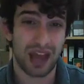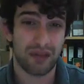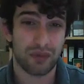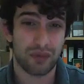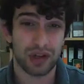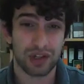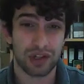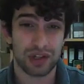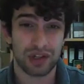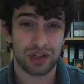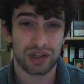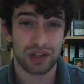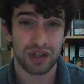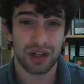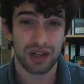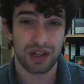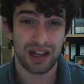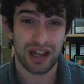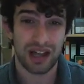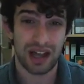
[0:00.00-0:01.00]
average
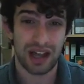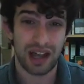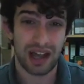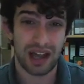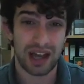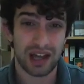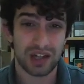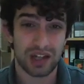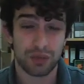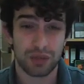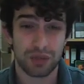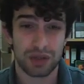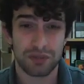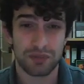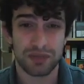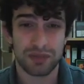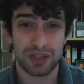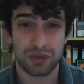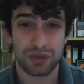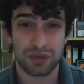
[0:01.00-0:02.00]
age
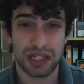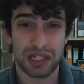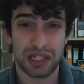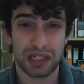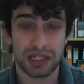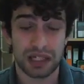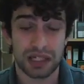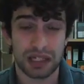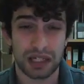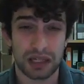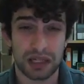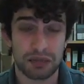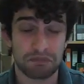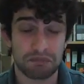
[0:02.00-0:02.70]
was between